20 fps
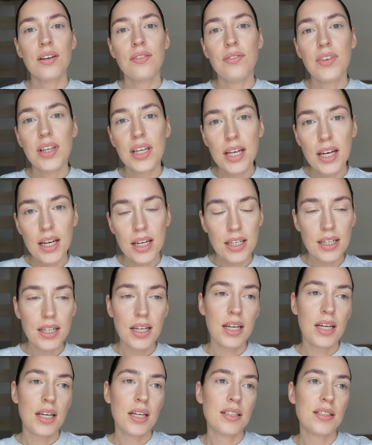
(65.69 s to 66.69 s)
vegan
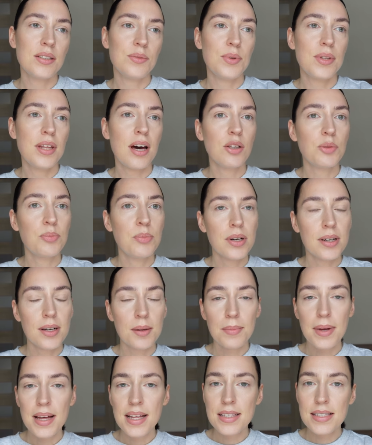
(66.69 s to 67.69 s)
and without
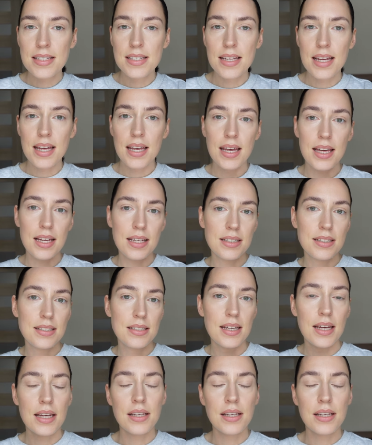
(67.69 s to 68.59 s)
parabens and